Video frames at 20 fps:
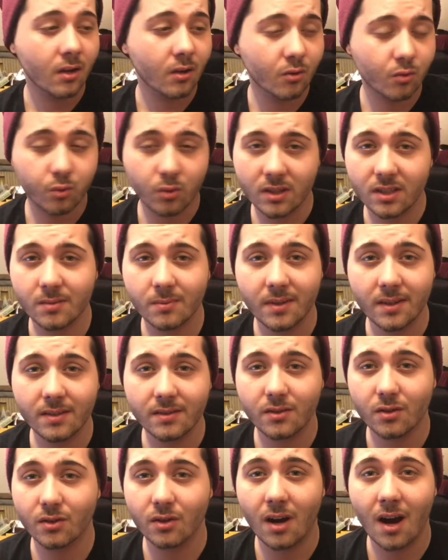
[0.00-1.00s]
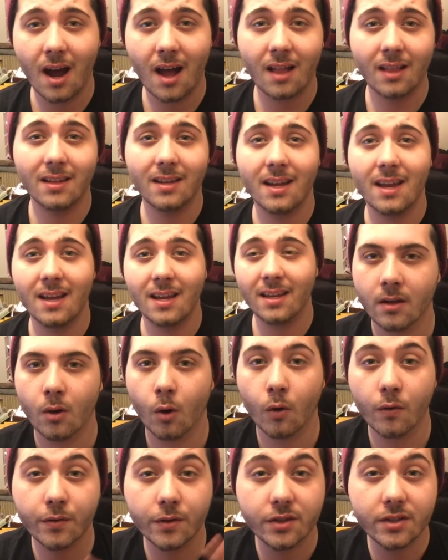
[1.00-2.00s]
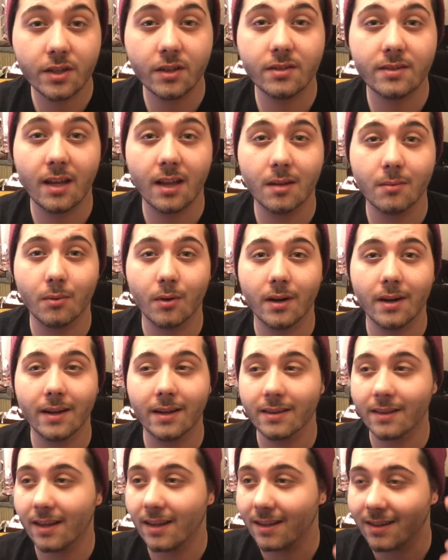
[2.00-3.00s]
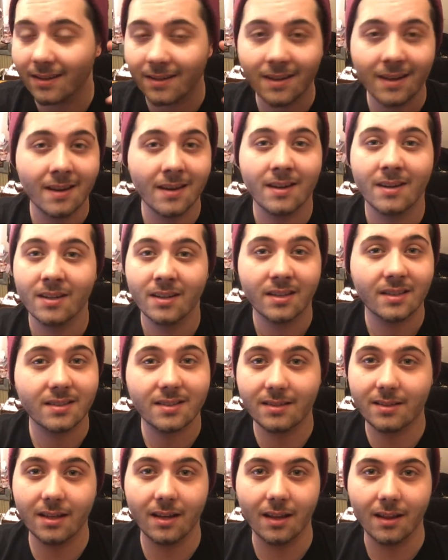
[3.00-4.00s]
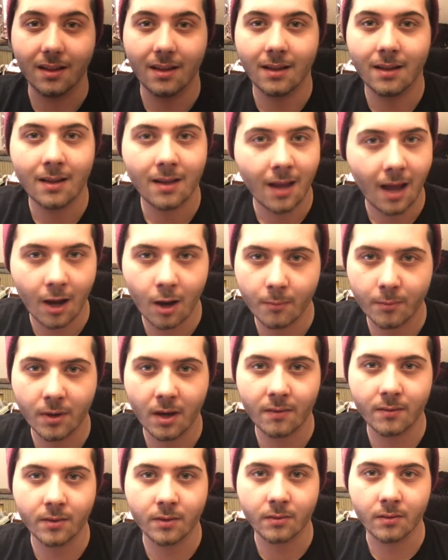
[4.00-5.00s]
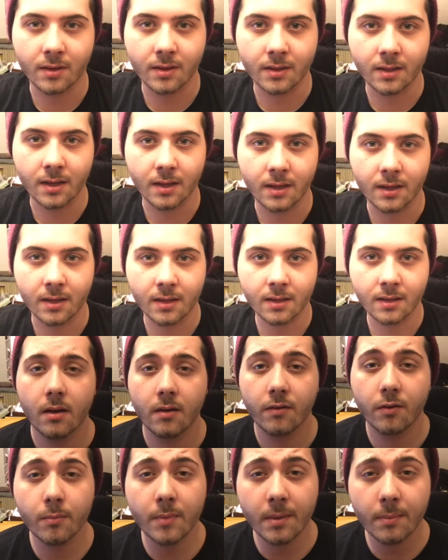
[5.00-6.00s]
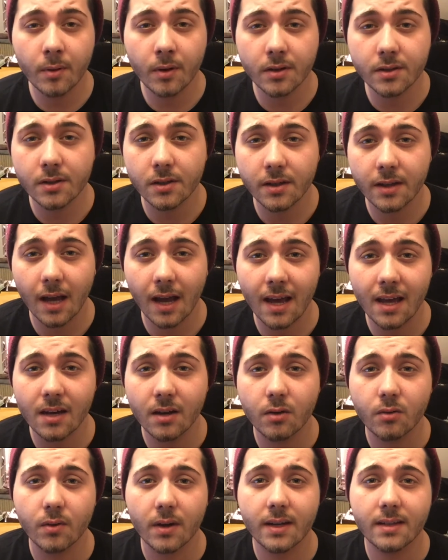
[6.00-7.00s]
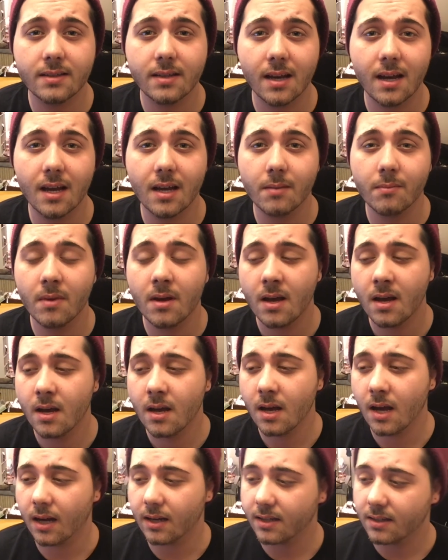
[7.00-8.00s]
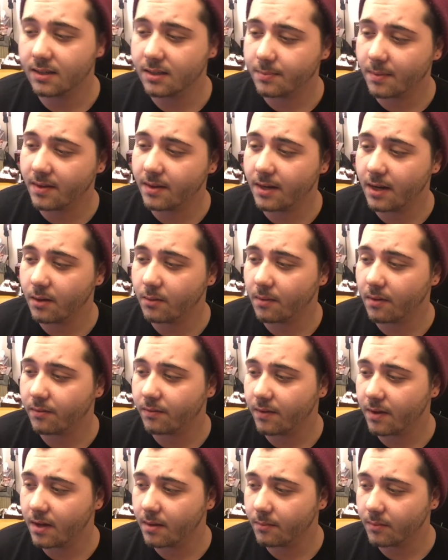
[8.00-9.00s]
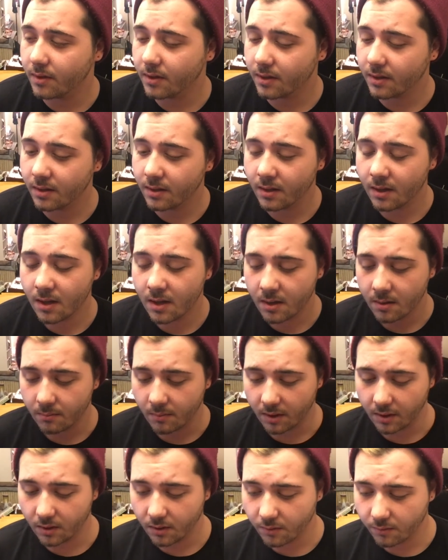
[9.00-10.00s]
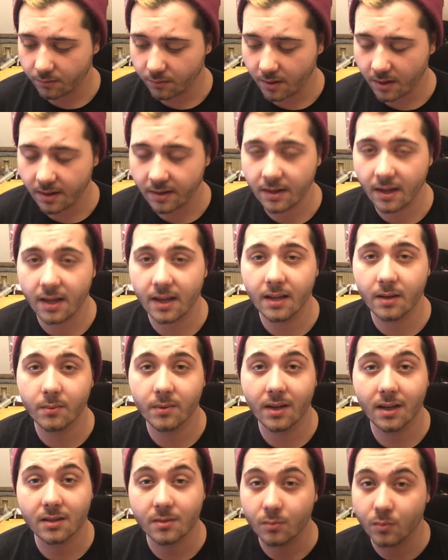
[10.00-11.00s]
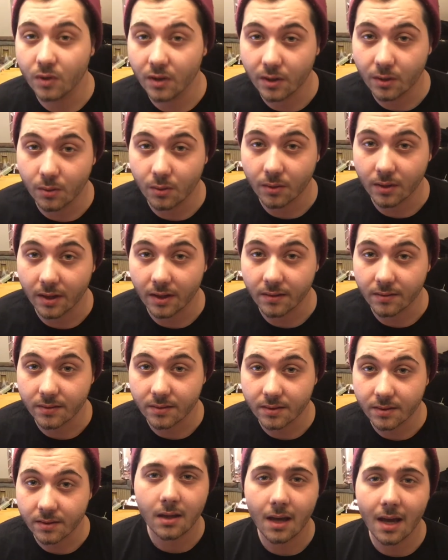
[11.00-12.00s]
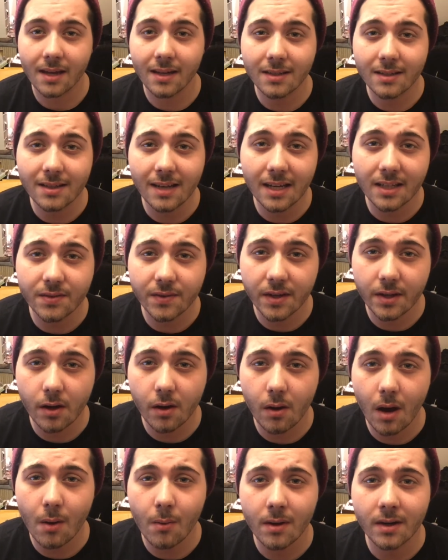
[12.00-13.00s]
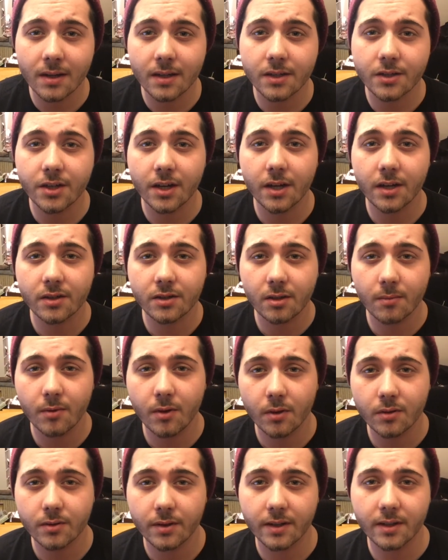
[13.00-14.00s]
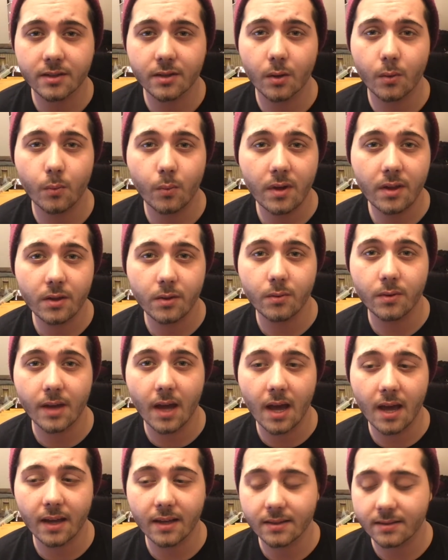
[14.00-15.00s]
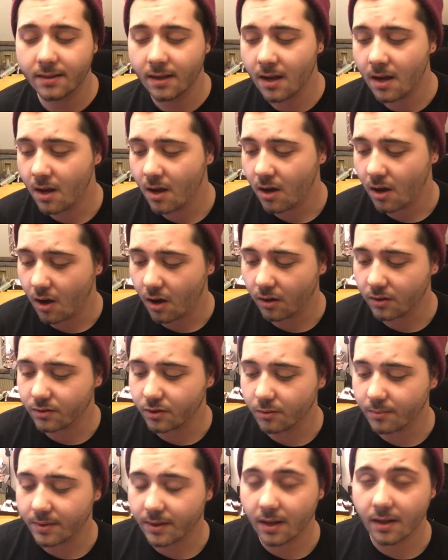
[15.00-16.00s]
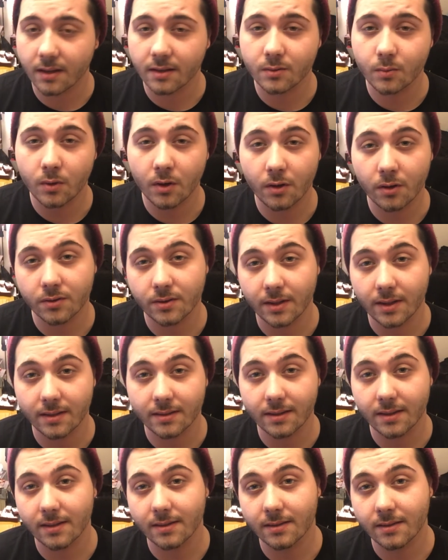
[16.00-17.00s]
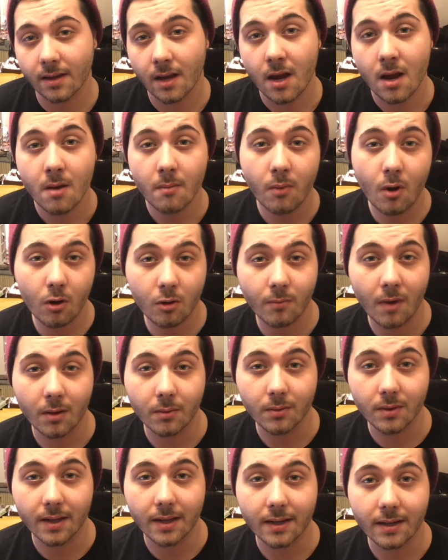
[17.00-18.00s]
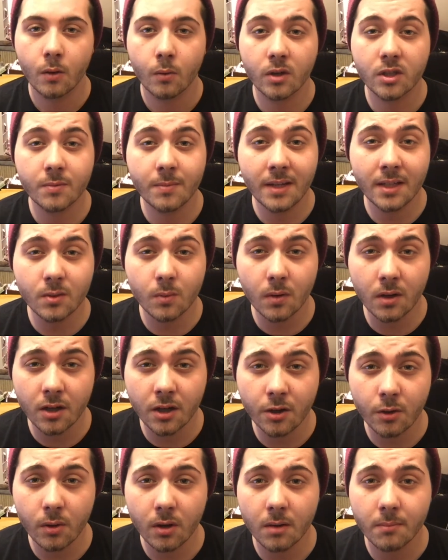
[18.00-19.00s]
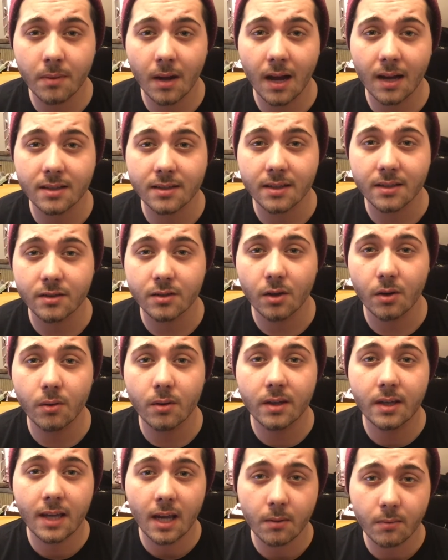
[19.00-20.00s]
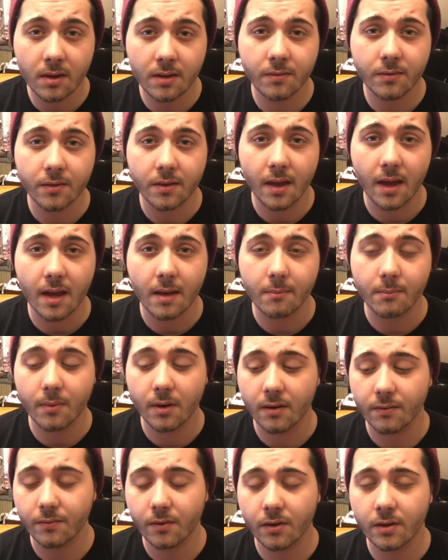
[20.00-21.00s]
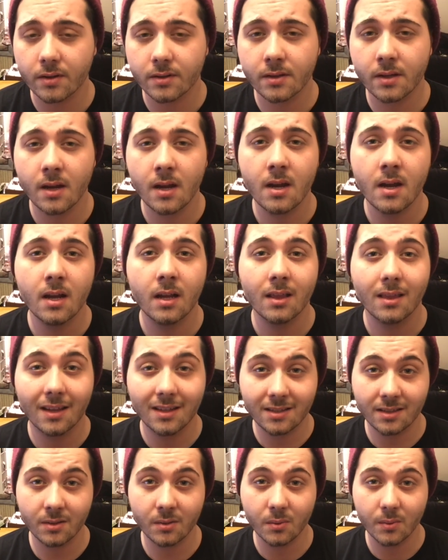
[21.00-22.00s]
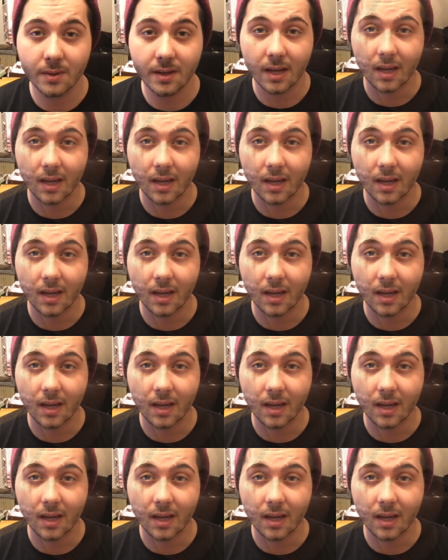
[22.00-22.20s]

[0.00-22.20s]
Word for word: Christmas or holiday. Or if you're still celebrating, then still, I hope you're having a great day. For me personally, I had a great time. I got to spend the day with my family, my girlfriend, and we got some really cool gifts. And in today's video, I wanted to share some of those things with you guys, also because one of those things is Pokemon related, which means we're going to do an unboxing, so get ready for that. But first, let's see what we